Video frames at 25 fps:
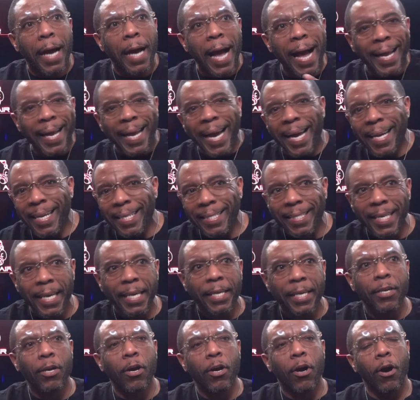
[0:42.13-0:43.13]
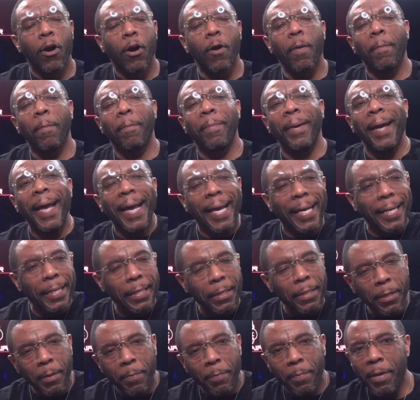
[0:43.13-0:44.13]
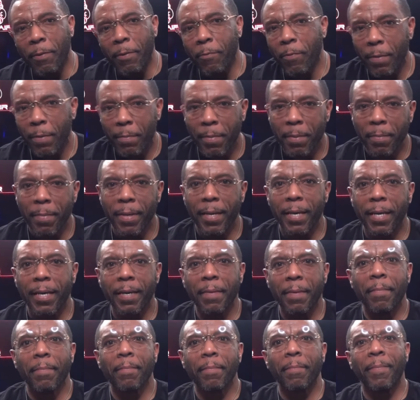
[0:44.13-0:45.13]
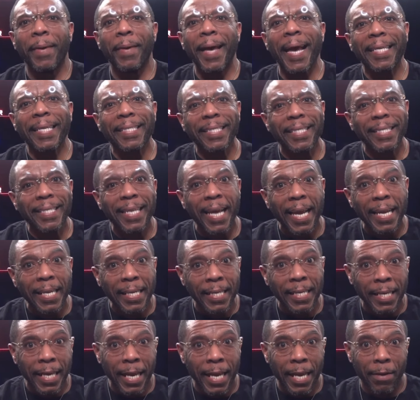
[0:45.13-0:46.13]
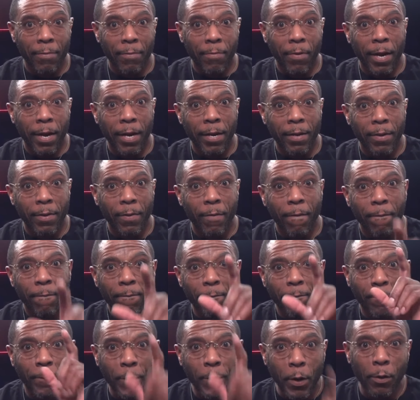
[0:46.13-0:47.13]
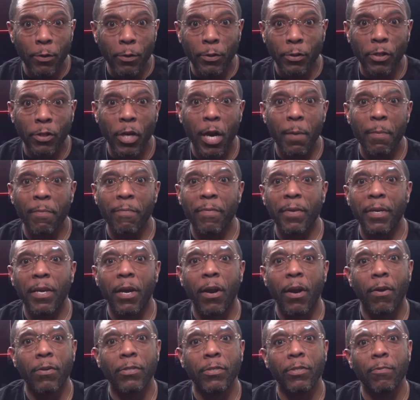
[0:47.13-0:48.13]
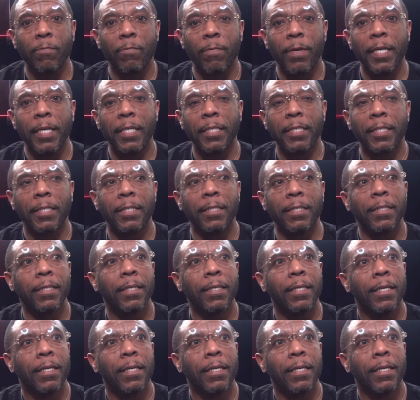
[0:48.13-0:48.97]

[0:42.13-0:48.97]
I got to take y'all back a little bit with me, man. Back to 98, right? First term of incarceration.